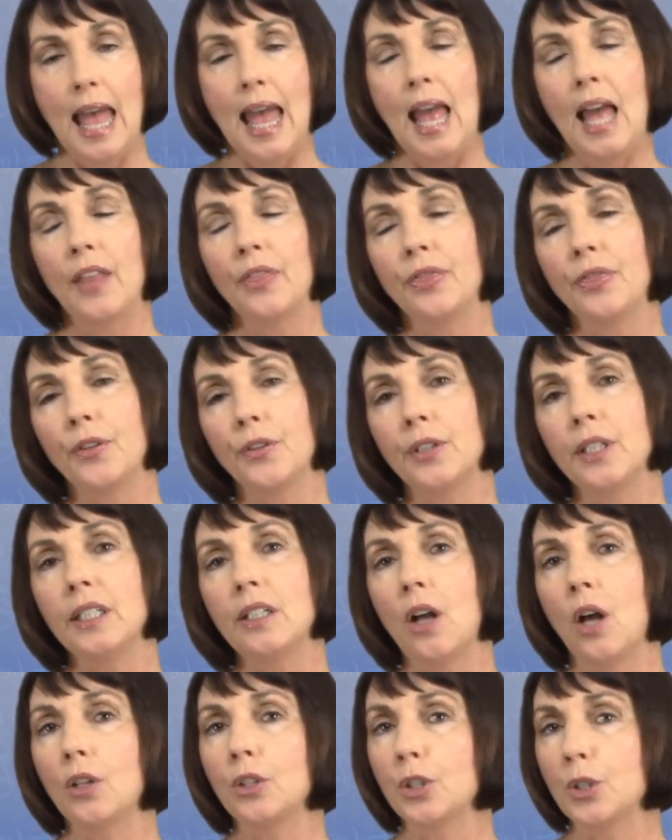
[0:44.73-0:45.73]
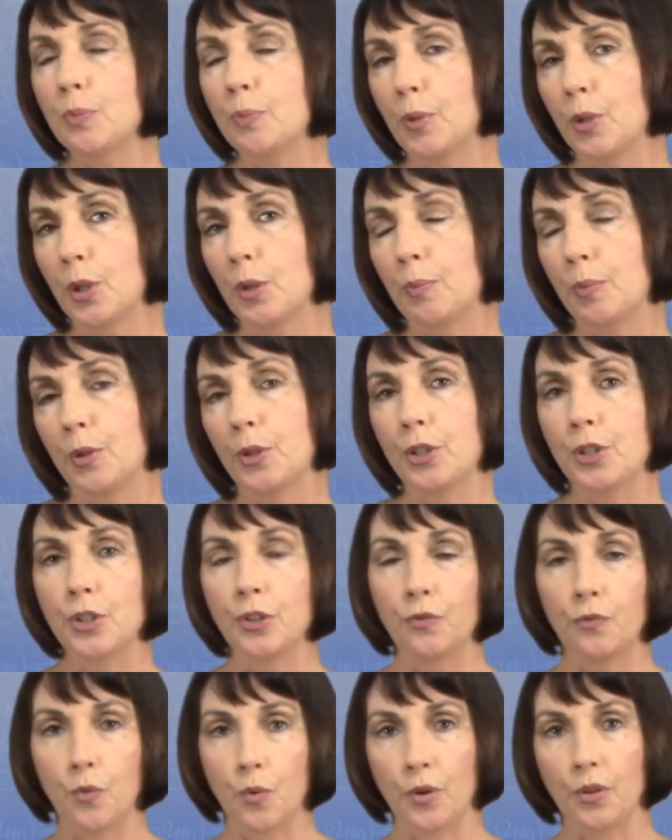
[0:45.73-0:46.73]
and $30 per person
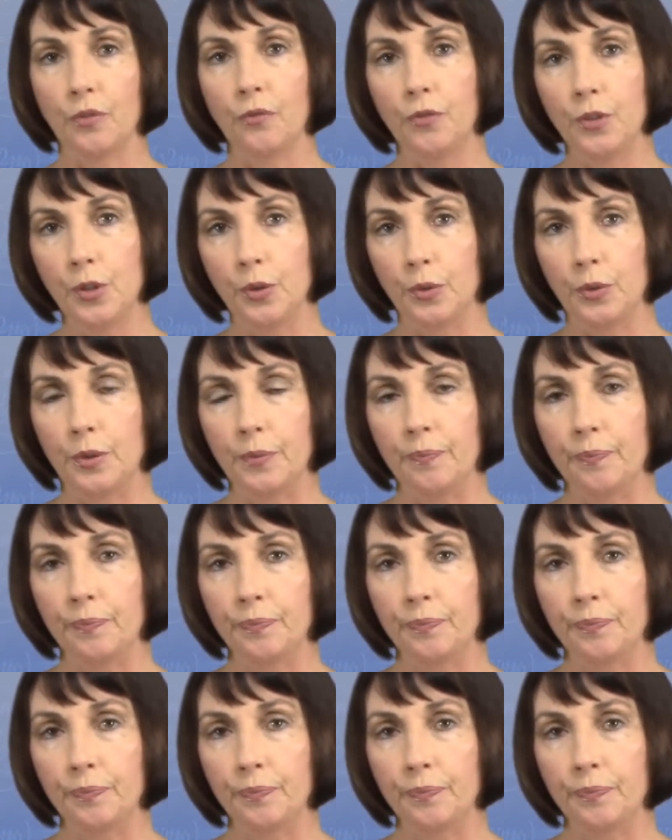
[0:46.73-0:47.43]
for the food.